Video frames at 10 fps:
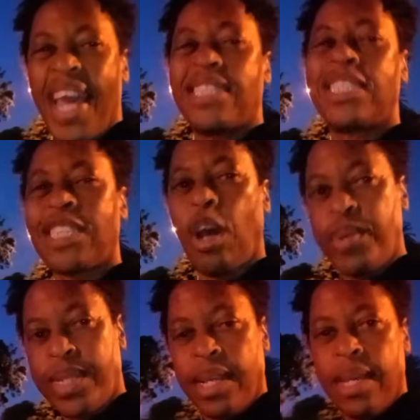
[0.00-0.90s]
and
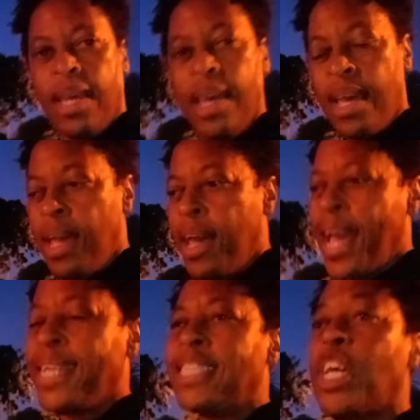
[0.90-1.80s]
shouting
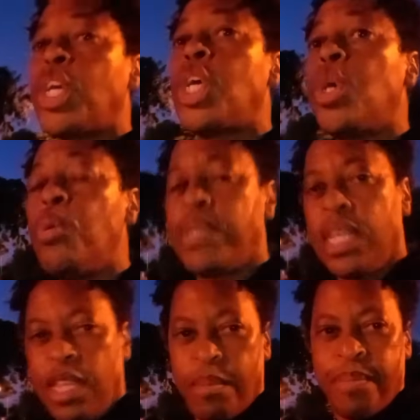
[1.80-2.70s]
and just
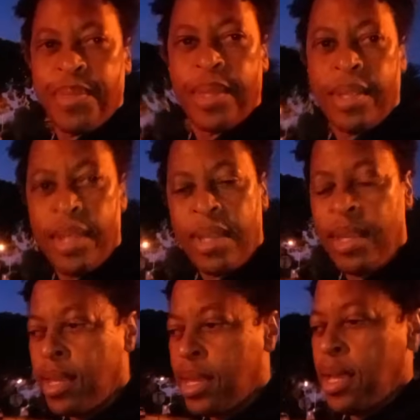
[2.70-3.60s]
accusing them
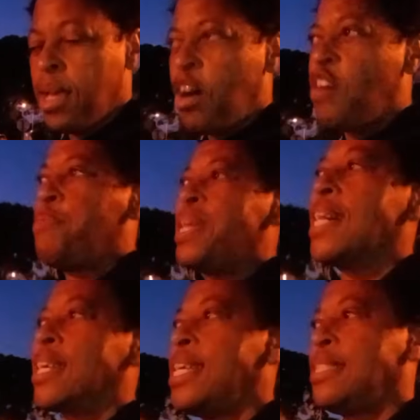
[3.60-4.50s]
of being
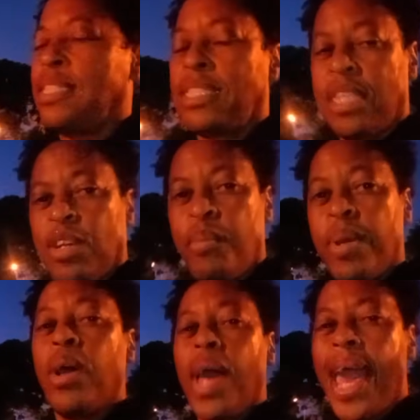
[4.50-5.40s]
a racist
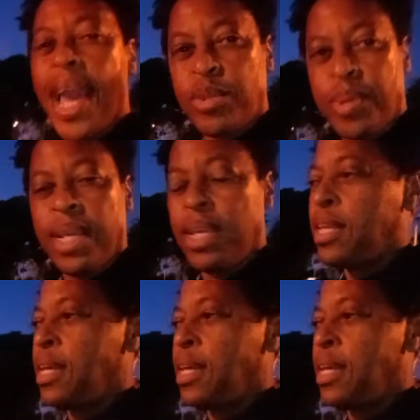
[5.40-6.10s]
when actually